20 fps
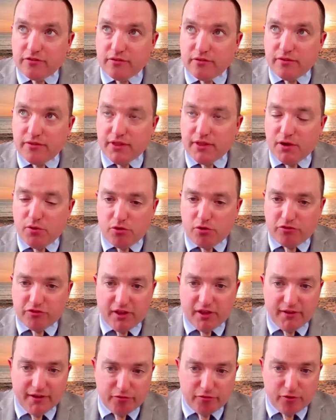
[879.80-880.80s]
they were
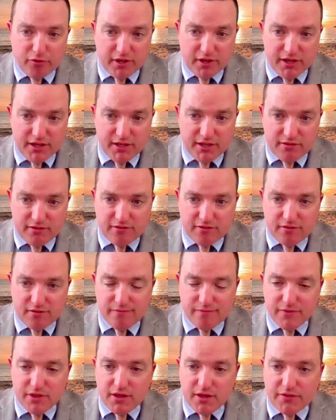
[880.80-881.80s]
selling for kids
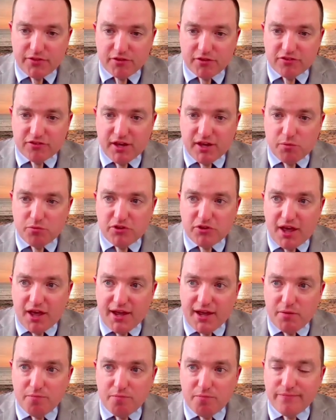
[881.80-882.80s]
at the same
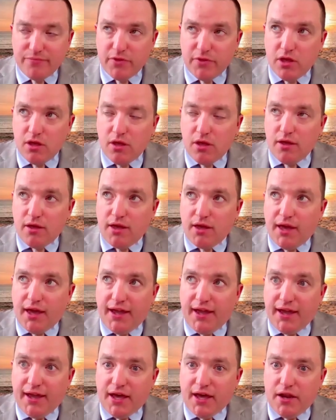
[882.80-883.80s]
time.
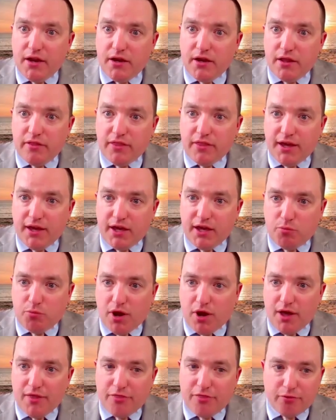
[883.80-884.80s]
And they had
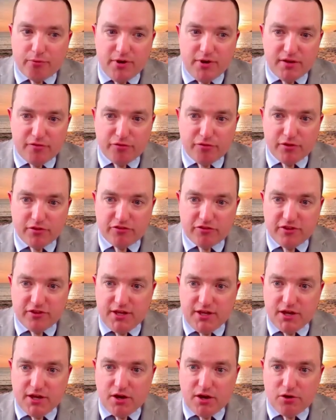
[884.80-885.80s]
brought 3 different
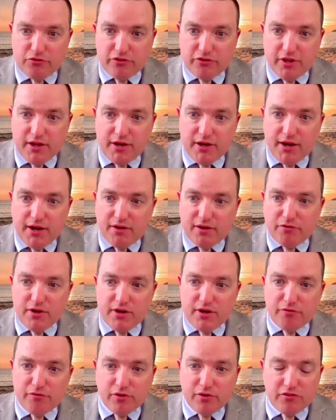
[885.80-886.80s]
CEOs in, and every
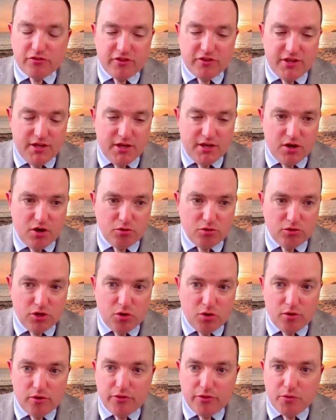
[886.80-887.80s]
different CEO
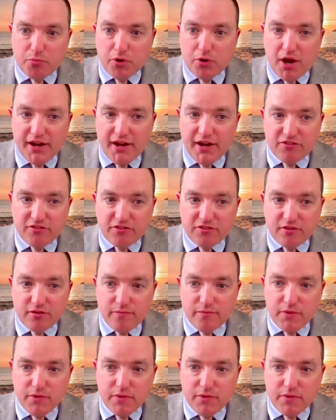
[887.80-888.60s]
lowered the price.